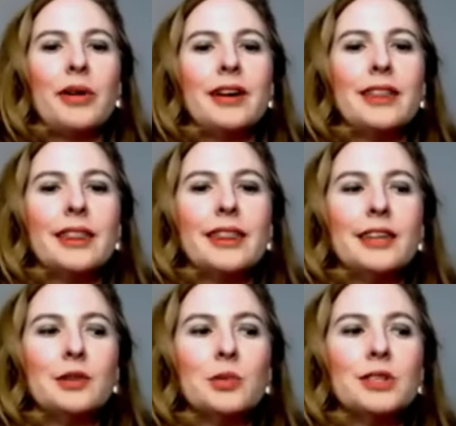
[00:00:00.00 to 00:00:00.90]
But
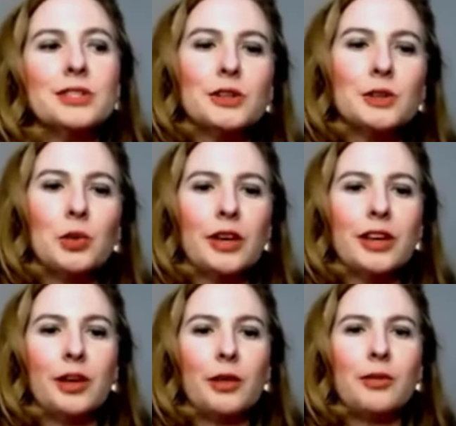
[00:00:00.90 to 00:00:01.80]
then we started
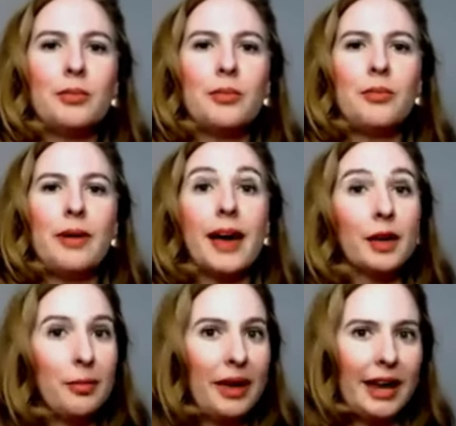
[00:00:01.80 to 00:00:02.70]
working on
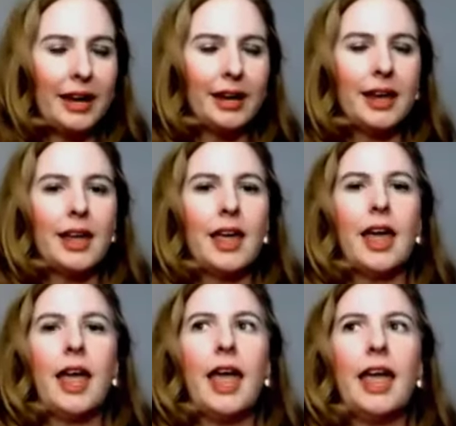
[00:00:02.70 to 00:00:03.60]
back pain,
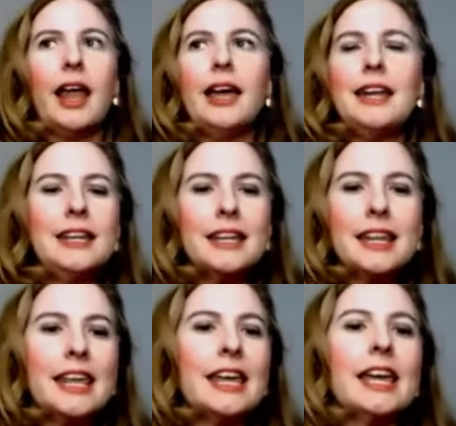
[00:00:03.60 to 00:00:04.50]
and I
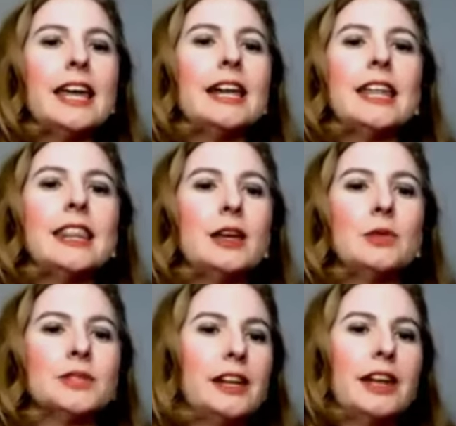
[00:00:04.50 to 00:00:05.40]
didn't think anything
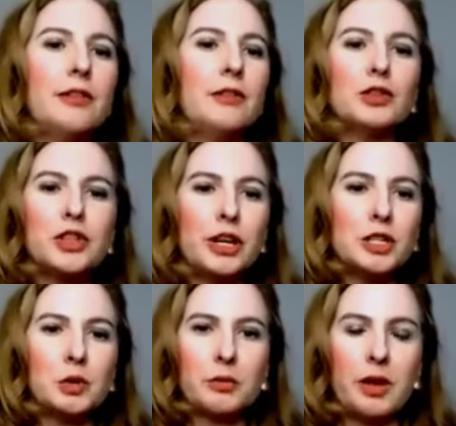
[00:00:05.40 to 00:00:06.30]
was going to ever
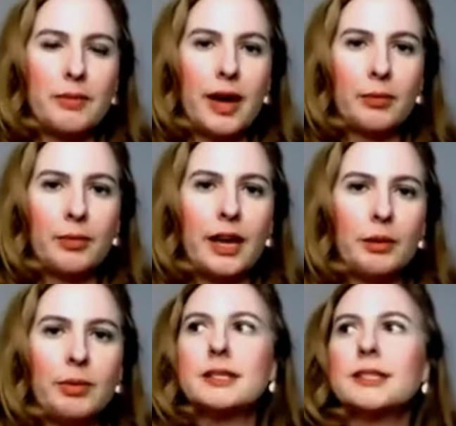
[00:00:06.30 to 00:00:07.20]
change with my back
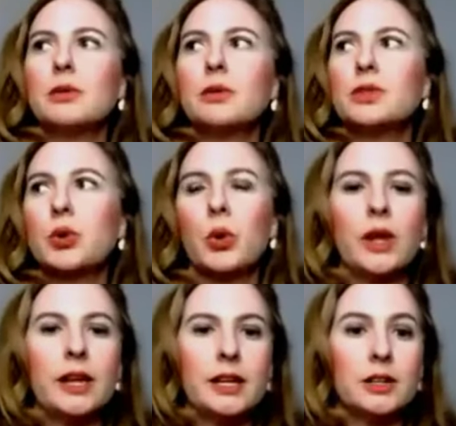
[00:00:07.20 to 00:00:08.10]
pain because I was
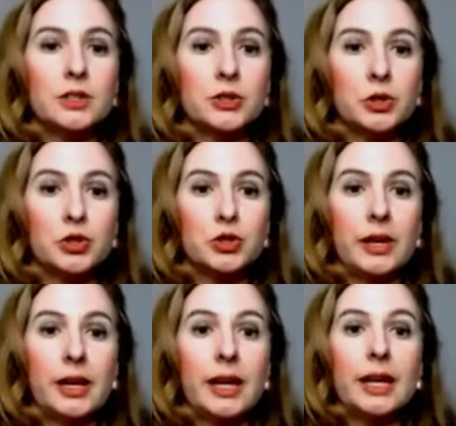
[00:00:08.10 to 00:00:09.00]
told I needed
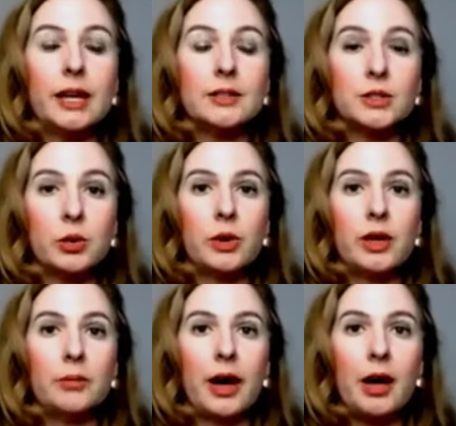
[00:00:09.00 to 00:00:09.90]
surgery. And so
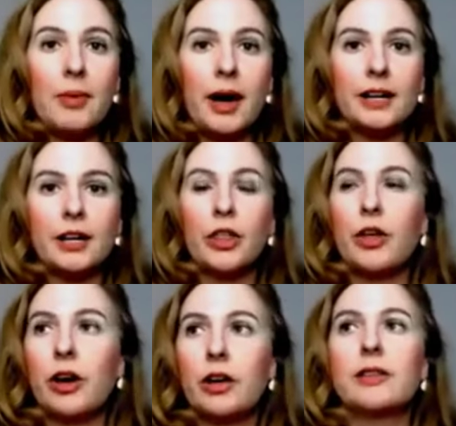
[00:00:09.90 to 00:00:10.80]
in my mind, I
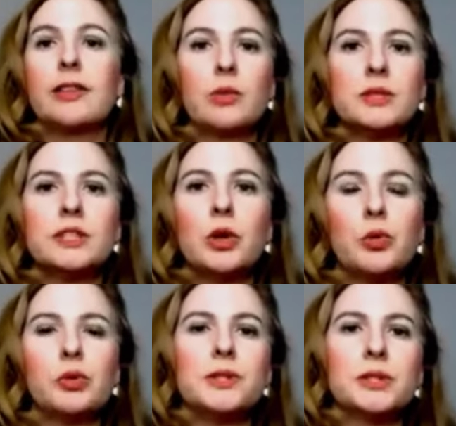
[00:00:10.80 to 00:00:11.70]
thought that was the
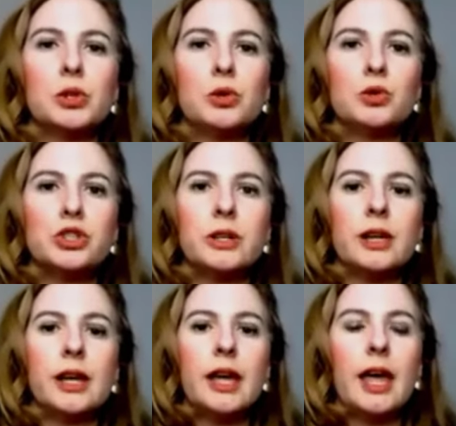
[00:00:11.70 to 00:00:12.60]
only
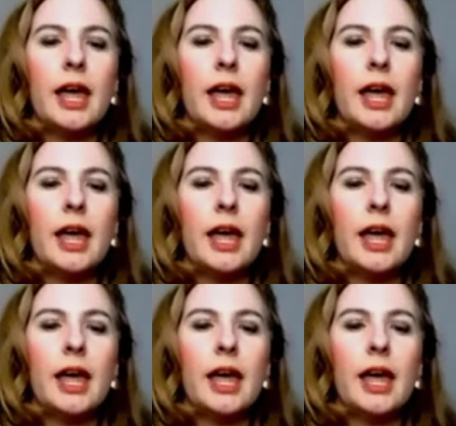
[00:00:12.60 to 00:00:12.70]
solution.